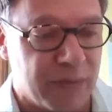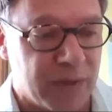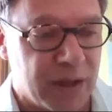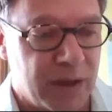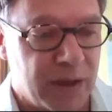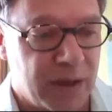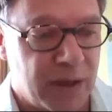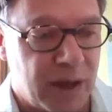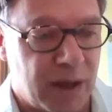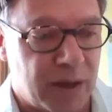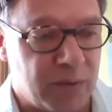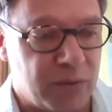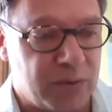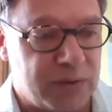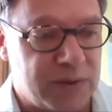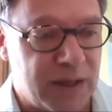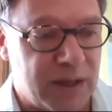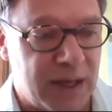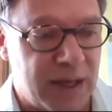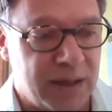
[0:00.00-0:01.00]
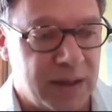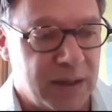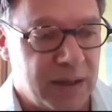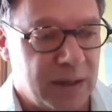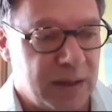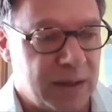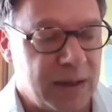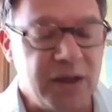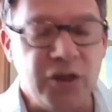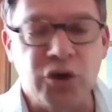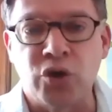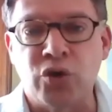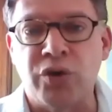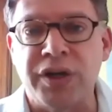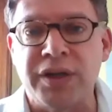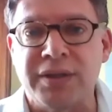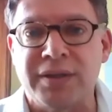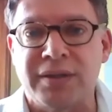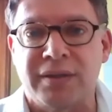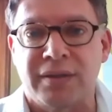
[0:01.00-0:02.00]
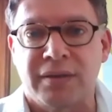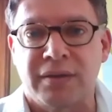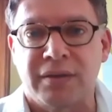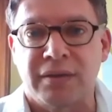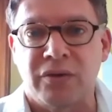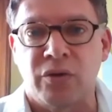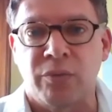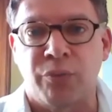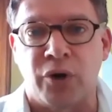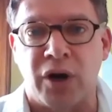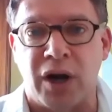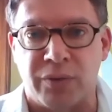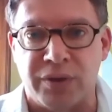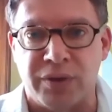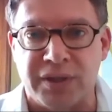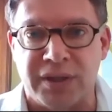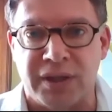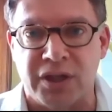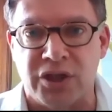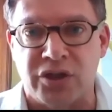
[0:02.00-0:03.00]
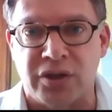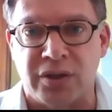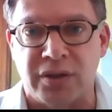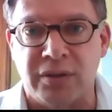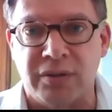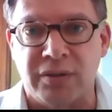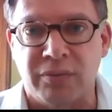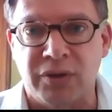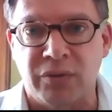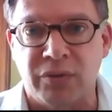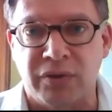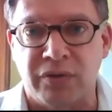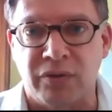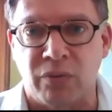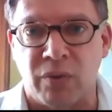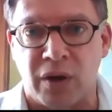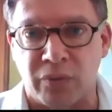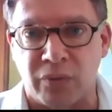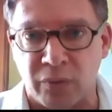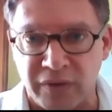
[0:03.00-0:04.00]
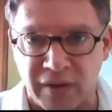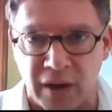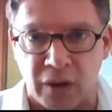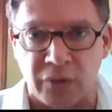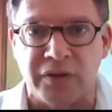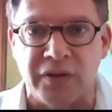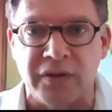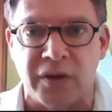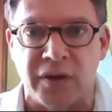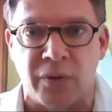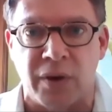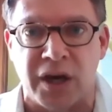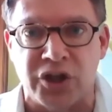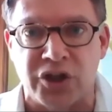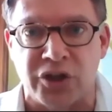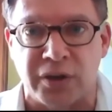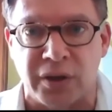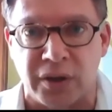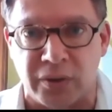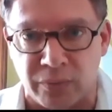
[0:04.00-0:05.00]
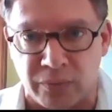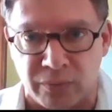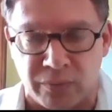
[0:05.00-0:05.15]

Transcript: I would say, increased the polarization between the one without interaction and